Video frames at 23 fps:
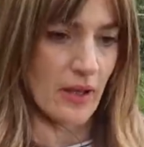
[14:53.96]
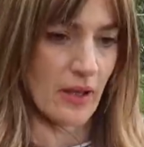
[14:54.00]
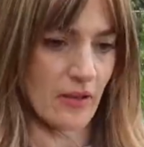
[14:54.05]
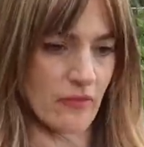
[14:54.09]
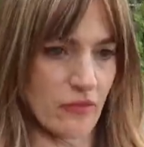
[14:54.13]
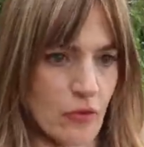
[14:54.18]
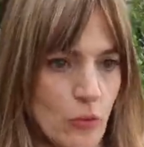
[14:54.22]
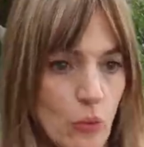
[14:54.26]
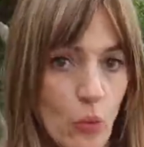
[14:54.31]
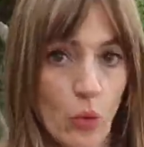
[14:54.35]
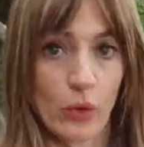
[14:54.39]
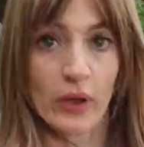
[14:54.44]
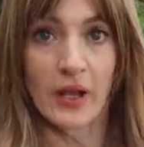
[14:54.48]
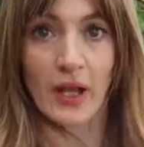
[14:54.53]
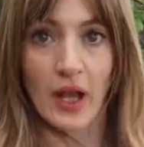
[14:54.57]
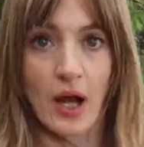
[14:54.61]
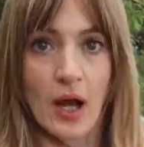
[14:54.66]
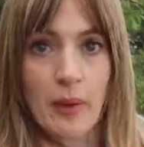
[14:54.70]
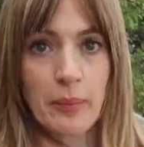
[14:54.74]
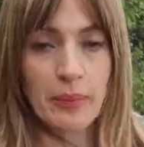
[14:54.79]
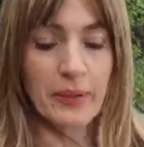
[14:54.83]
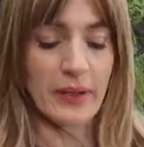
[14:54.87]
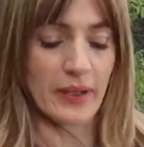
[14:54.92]
If you're walking
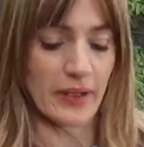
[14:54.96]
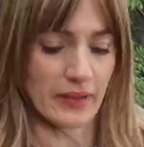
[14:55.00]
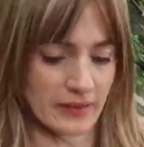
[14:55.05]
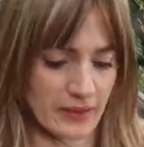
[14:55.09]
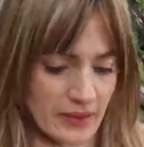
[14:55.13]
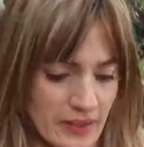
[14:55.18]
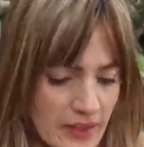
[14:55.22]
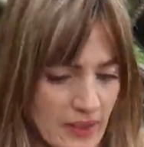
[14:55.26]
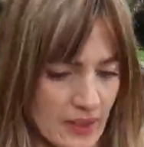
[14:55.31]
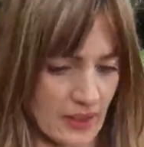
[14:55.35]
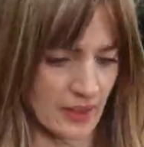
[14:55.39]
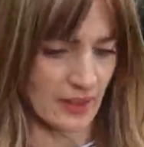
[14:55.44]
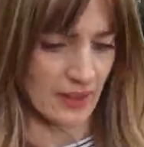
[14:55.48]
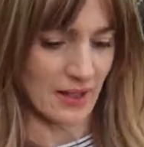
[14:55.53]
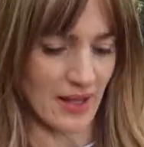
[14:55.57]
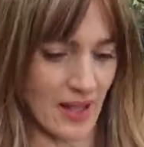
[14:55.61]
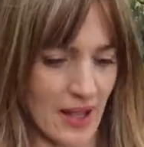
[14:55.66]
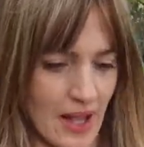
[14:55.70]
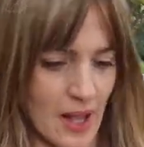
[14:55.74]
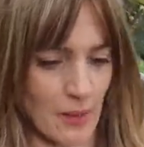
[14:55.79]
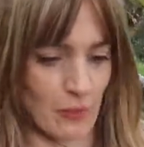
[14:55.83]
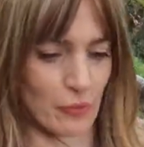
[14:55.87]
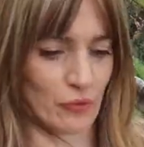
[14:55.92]
up it, it
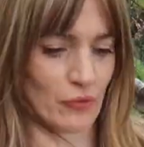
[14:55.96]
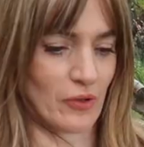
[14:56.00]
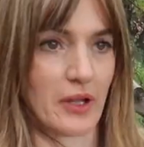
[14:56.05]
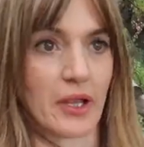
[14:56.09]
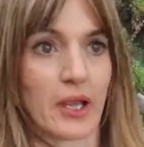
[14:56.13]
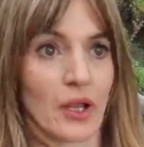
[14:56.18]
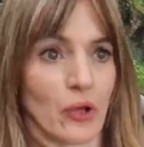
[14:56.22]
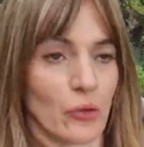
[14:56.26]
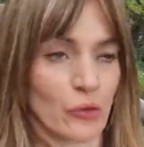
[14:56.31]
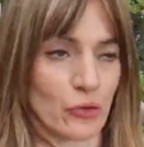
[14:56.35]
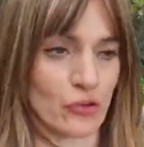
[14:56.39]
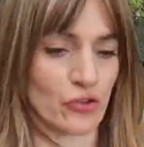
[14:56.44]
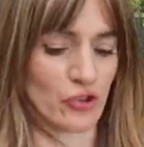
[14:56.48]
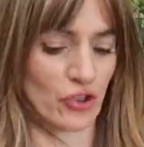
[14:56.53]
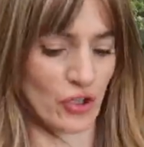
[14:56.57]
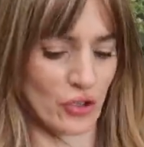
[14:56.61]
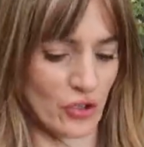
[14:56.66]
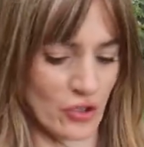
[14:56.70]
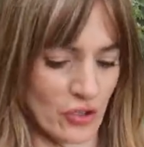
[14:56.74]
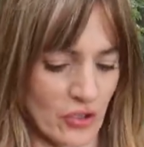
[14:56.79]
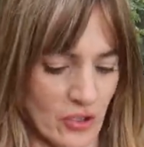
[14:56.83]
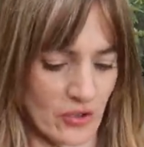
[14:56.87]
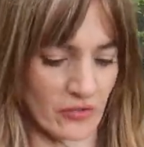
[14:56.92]
actually kills you
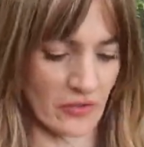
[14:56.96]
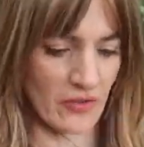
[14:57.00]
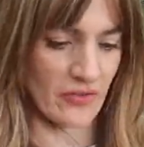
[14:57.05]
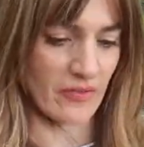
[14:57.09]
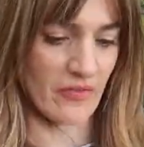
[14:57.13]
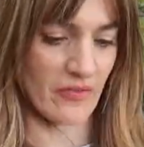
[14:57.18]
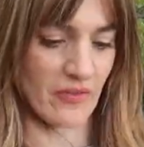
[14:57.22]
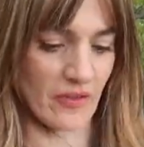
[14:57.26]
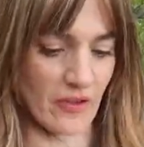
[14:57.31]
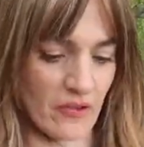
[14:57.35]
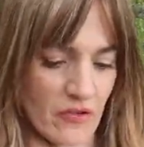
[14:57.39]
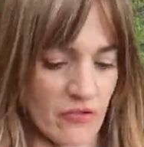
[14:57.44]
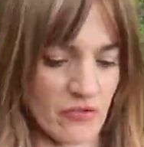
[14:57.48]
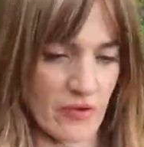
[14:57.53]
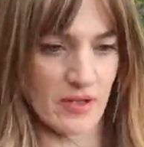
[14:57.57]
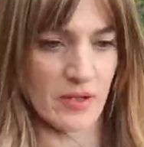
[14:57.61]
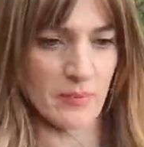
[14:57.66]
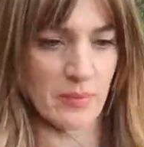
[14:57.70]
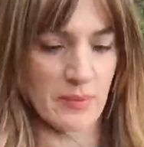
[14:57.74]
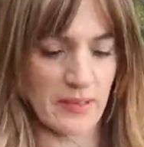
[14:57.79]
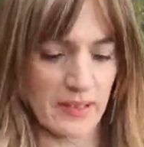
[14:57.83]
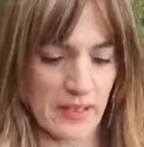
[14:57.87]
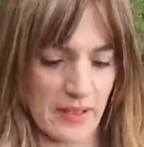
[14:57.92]
because it's
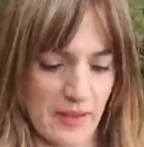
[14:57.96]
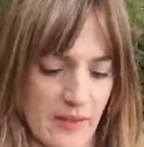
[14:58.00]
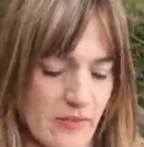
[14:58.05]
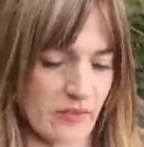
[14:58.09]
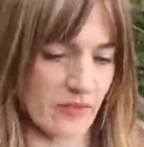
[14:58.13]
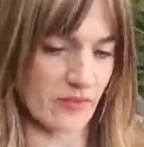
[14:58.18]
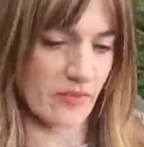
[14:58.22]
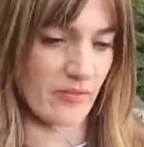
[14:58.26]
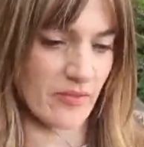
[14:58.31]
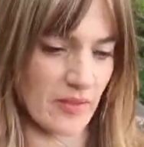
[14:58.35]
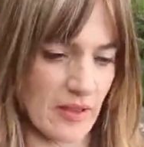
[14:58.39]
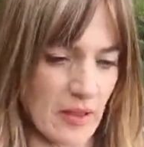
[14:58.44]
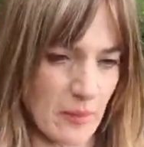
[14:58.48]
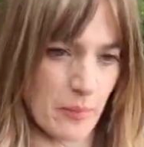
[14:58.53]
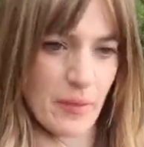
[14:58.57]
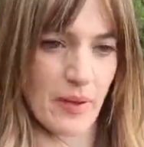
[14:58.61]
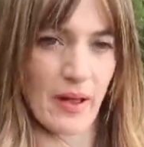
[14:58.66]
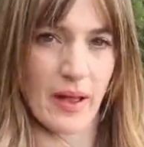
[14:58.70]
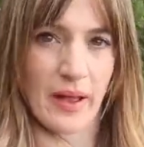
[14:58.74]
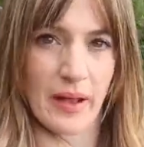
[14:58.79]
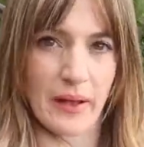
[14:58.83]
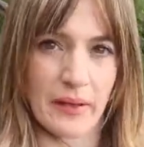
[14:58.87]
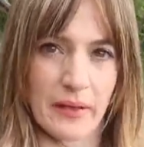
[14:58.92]
incredibly steep
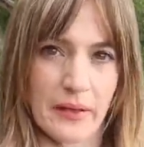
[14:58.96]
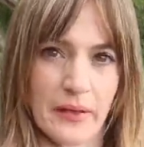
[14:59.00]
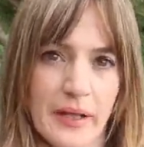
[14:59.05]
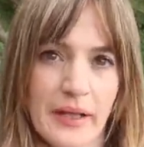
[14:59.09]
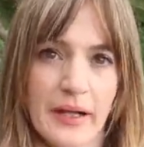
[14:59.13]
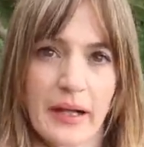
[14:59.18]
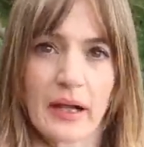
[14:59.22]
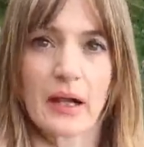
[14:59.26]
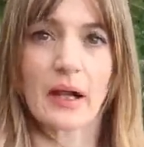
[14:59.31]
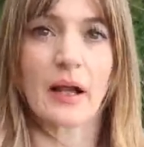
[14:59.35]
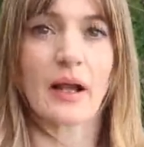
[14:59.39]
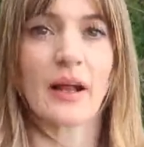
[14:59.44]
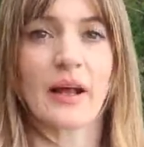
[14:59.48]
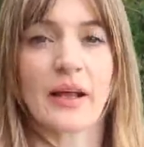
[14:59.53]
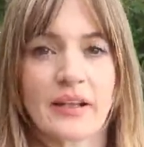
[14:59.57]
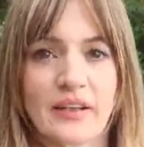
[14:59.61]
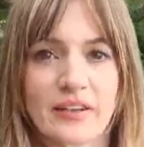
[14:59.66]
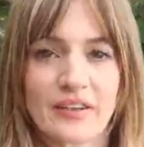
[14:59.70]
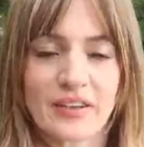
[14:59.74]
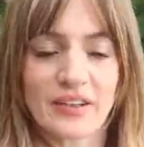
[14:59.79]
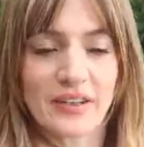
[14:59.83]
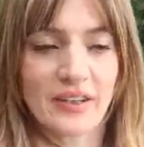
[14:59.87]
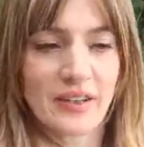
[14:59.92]
and inclined.